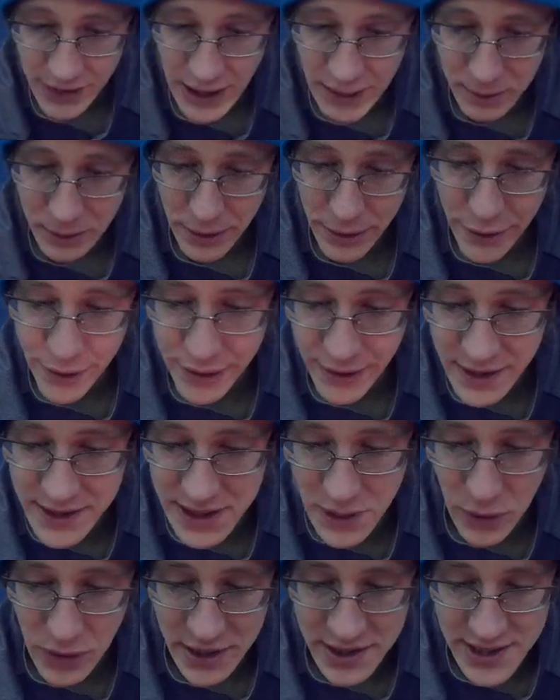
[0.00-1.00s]
a couple other things
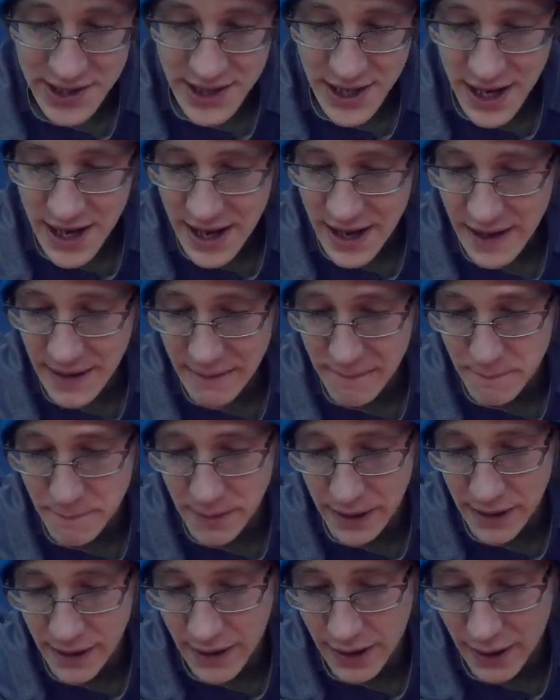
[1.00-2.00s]
I want to say.
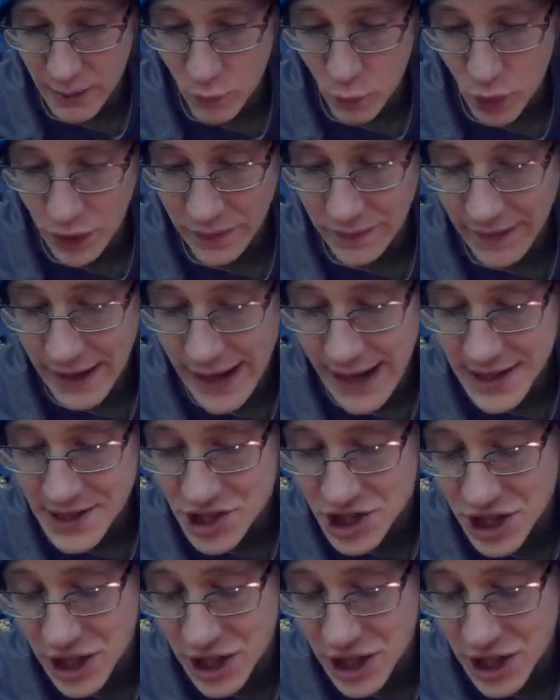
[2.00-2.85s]
One last